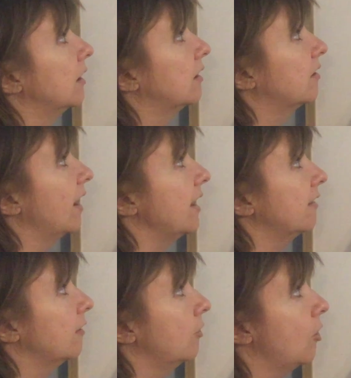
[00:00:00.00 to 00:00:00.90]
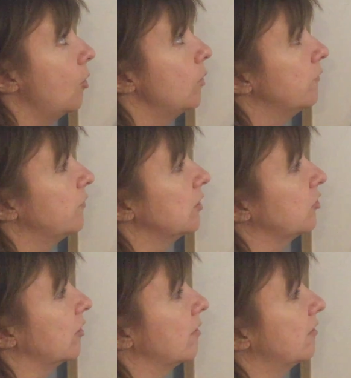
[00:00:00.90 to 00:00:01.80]
Take the
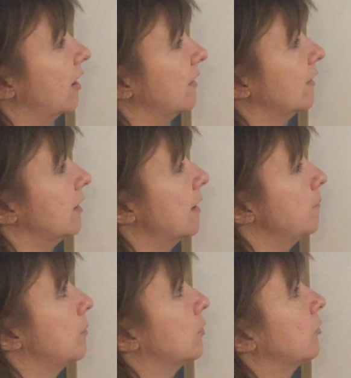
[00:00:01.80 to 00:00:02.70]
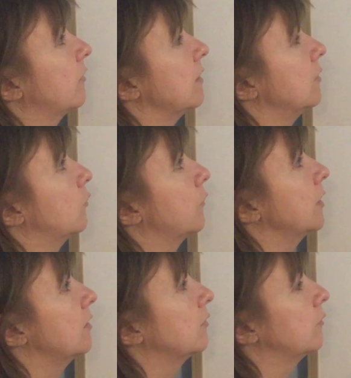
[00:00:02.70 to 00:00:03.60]
coefficients, take the numbers in
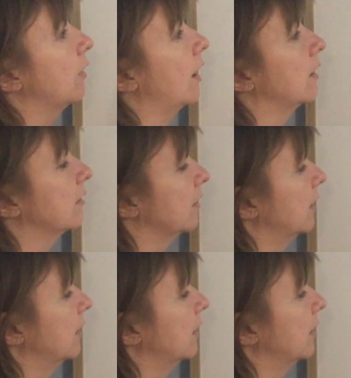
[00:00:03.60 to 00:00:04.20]
front of that.